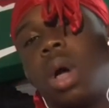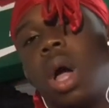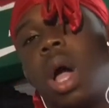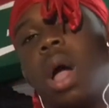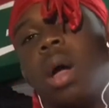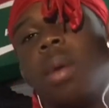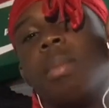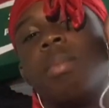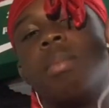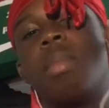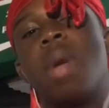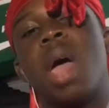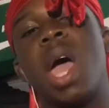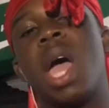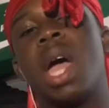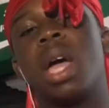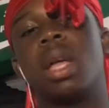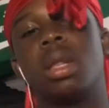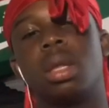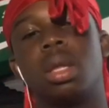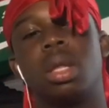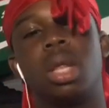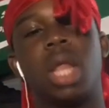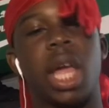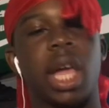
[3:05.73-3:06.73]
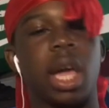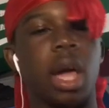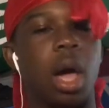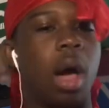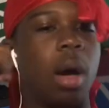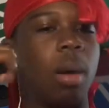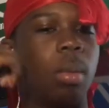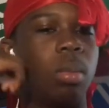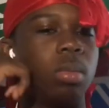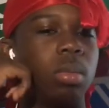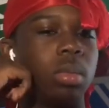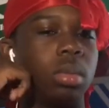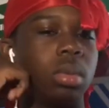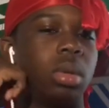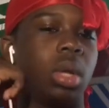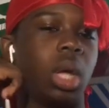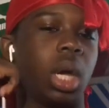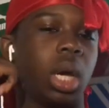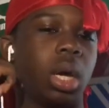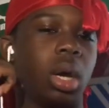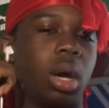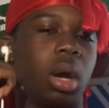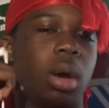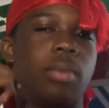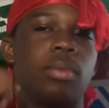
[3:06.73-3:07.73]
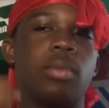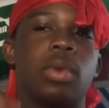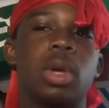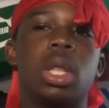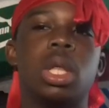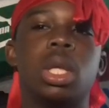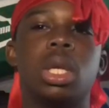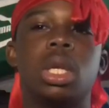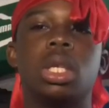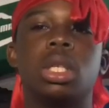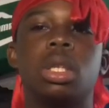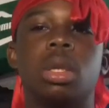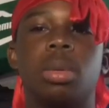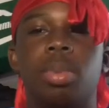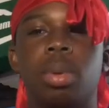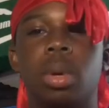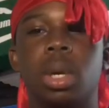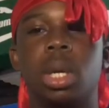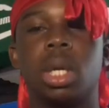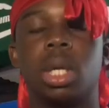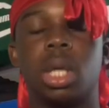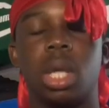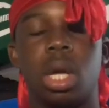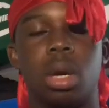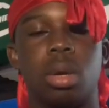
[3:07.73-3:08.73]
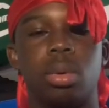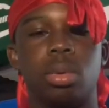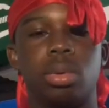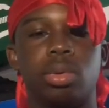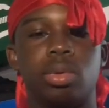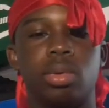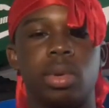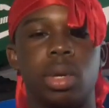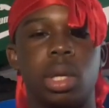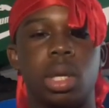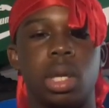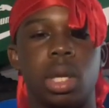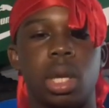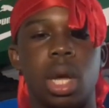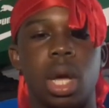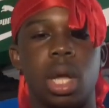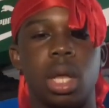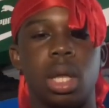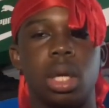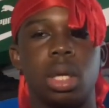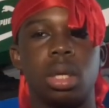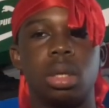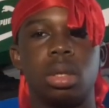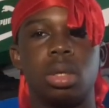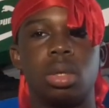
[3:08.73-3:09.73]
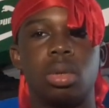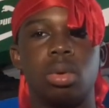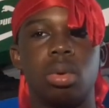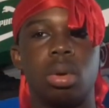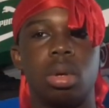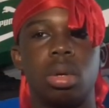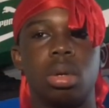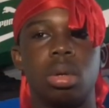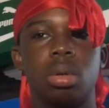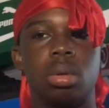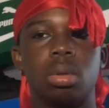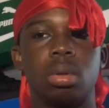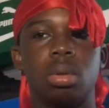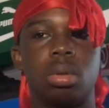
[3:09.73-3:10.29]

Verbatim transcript: I'm mad. Like I'm like I'm really disappointed that it was really that like short.